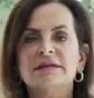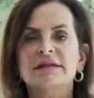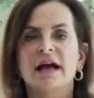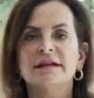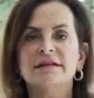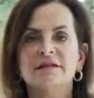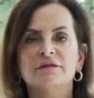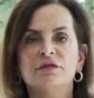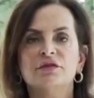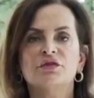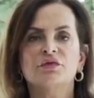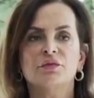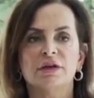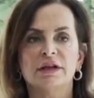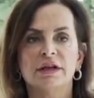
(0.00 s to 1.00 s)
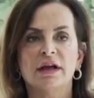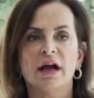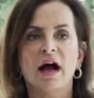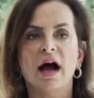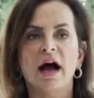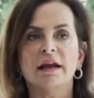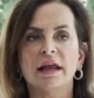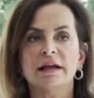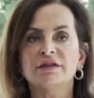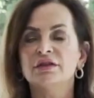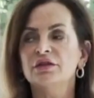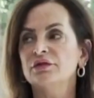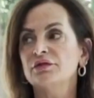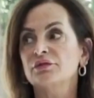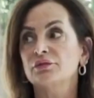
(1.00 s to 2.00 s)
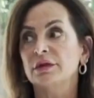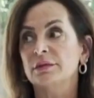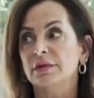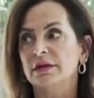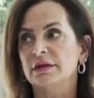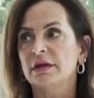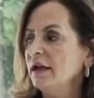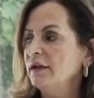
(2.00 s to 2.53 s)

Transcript: size of your tree, I like to use ribbon.